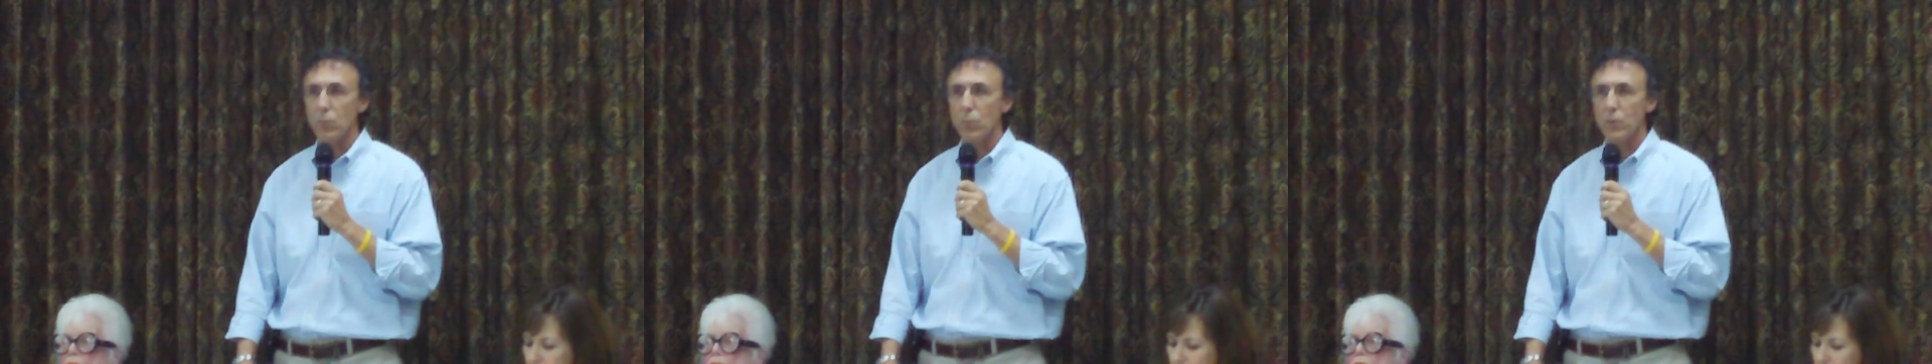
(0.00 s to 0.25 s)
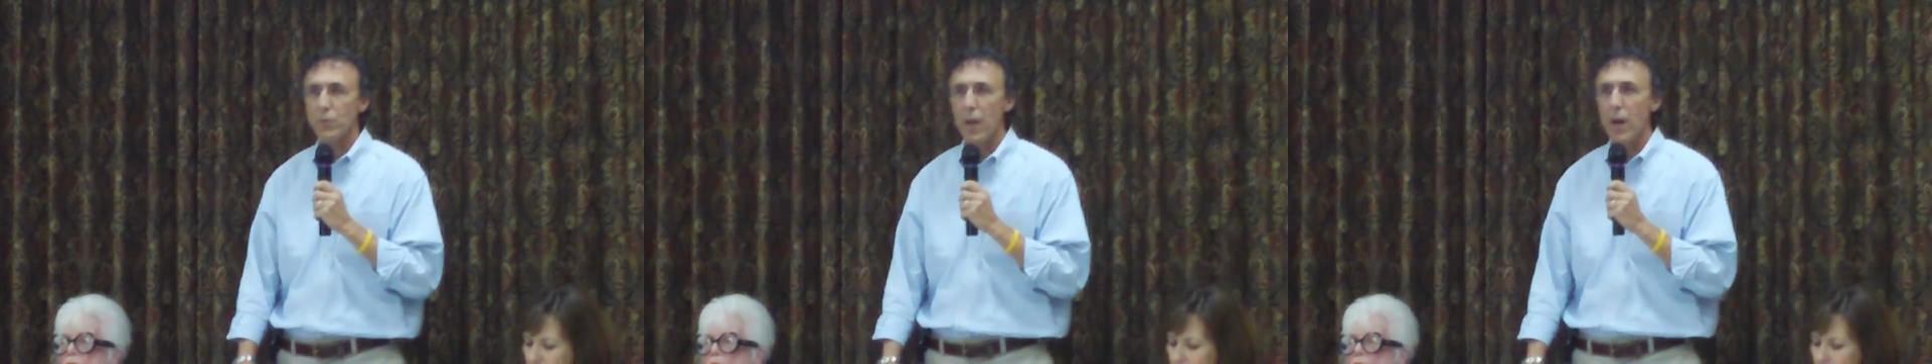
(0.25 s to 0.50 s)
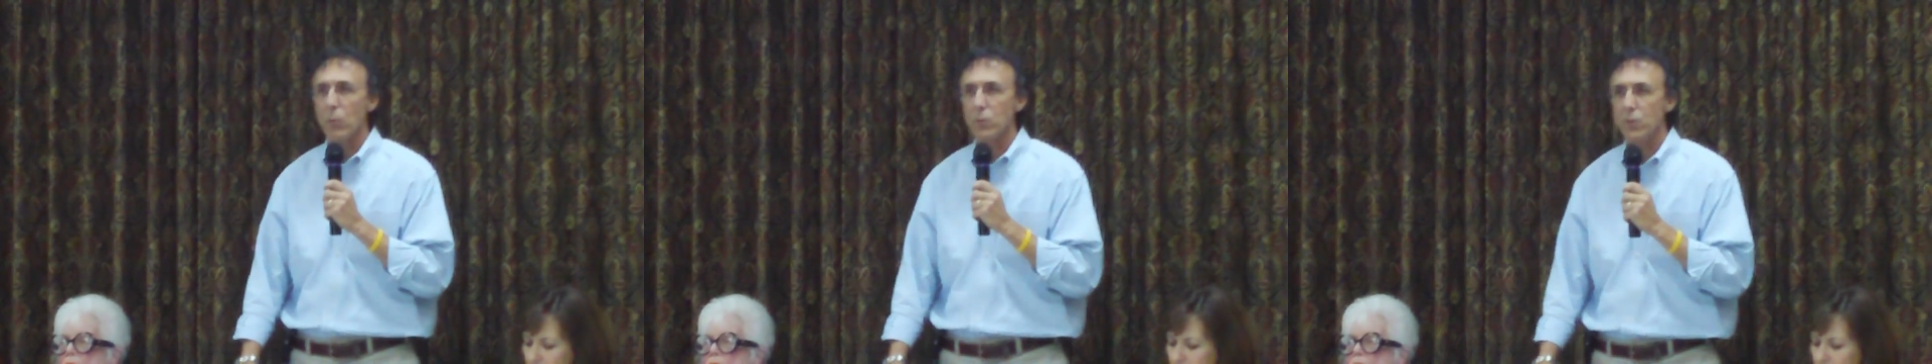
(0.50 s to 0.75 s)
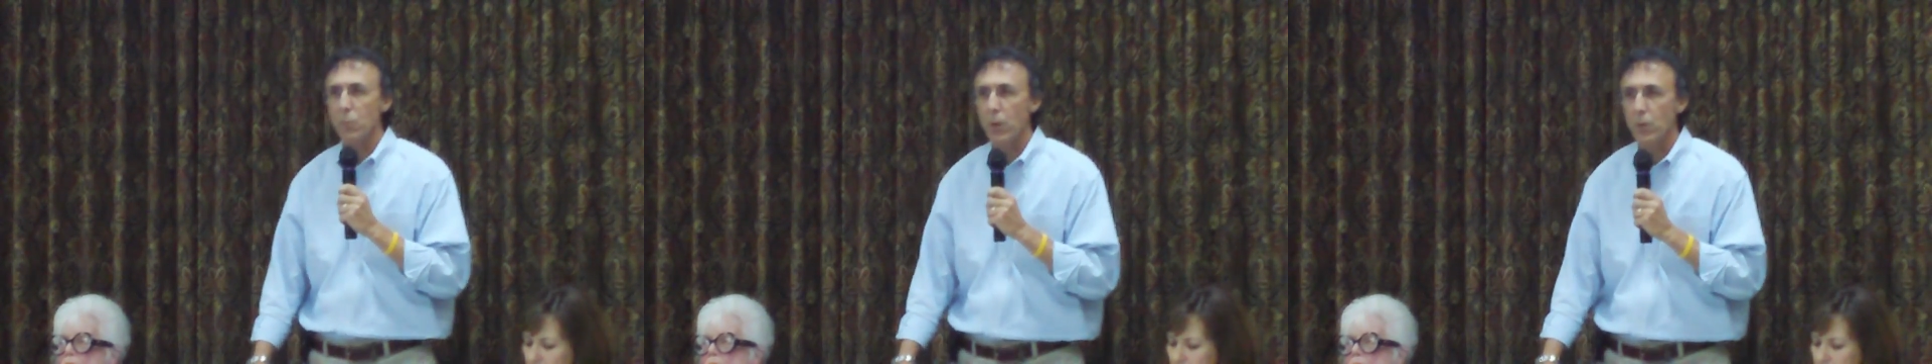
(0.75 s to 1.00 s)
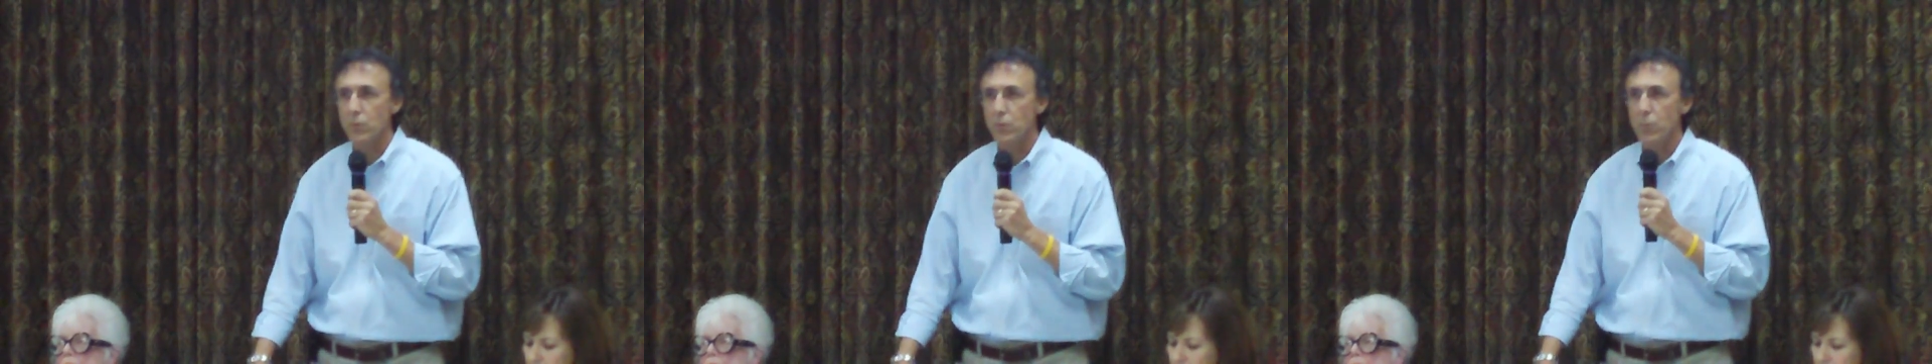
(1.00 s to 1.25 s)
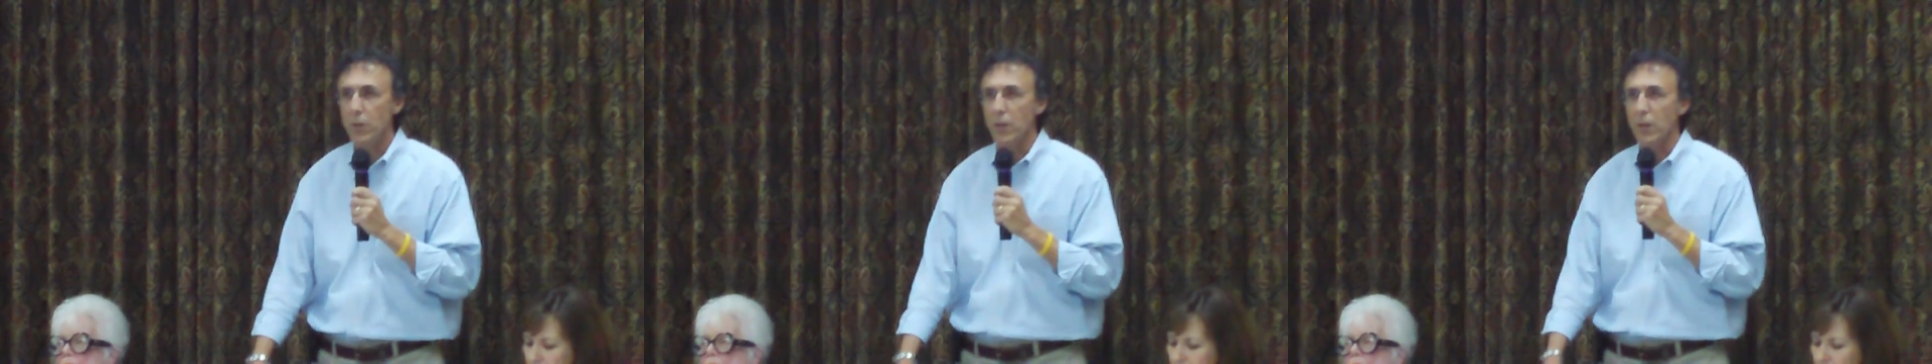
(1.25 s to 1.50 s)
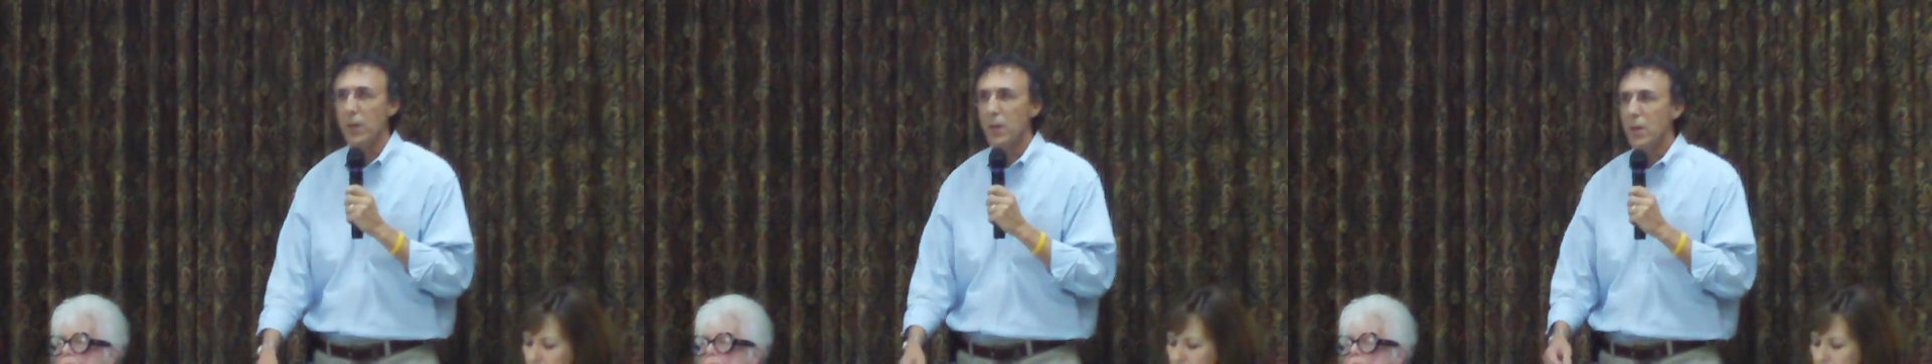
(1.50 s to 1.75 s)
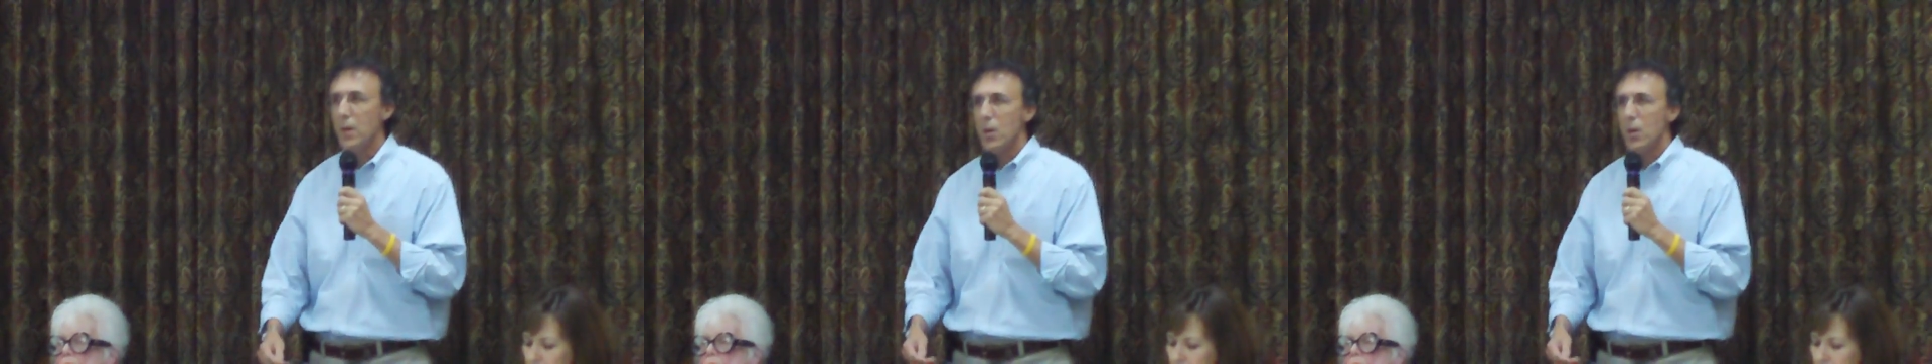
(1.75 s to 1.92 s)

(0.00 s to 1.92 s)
and was how it was supposed to be.